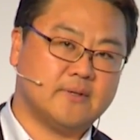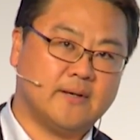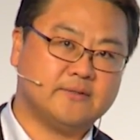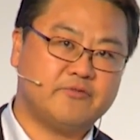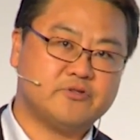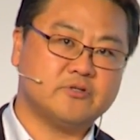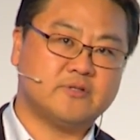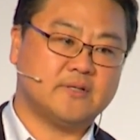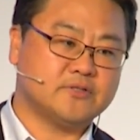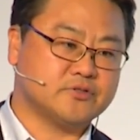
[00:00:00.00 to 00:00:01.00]
artificial
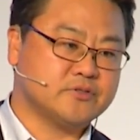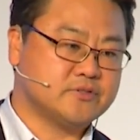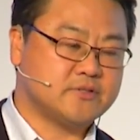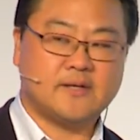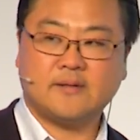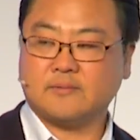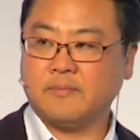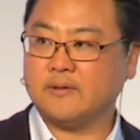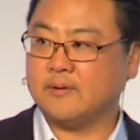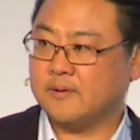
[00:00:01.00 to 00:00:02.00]
intelligence and
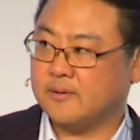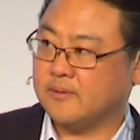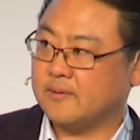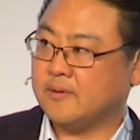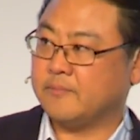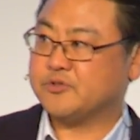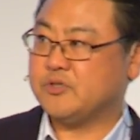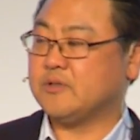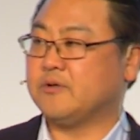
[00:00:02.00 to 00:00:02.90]
machine